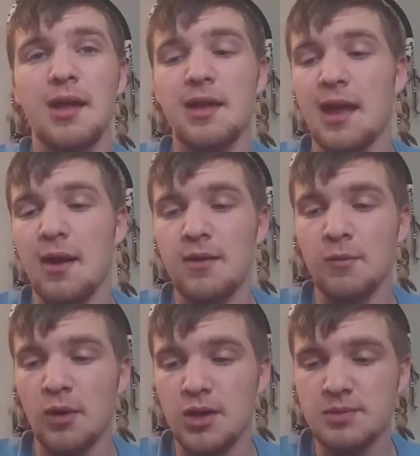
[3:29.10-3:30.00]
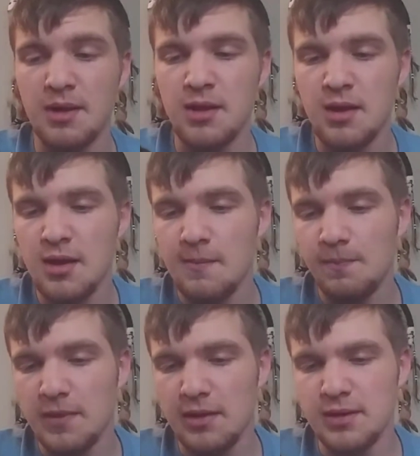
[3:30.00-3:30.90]
how it works, but
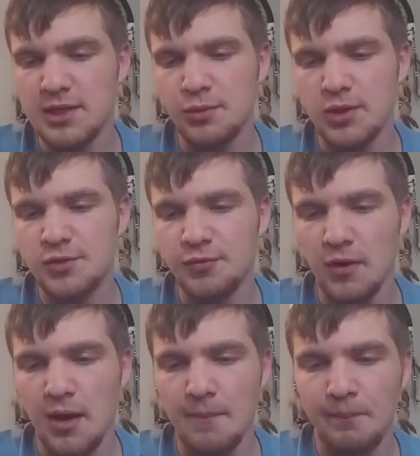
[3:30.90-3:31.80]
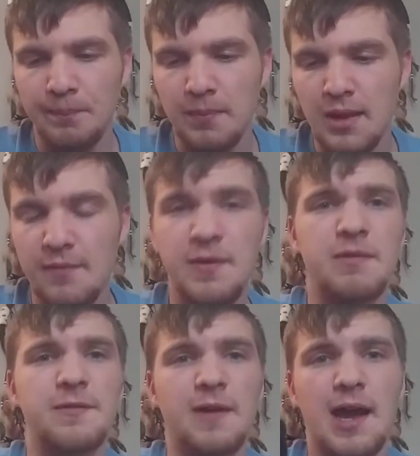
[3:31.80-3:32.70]
and this one's from
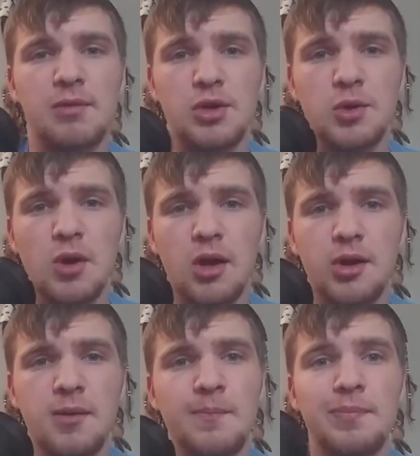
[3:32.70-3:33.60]
55 to 200.